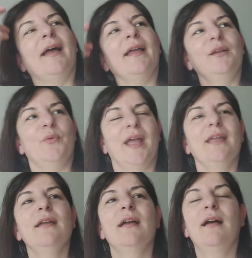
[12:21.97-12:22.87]

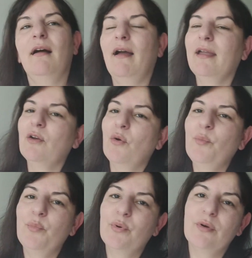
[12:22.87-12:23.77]
Anyway, I
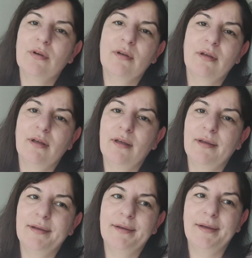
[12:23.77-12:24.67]
hope
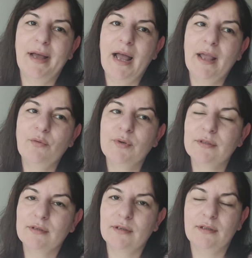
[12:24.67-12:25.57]
I
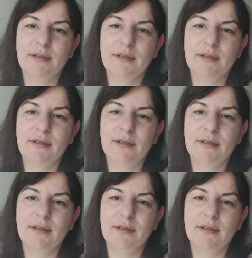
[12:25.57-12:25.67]
will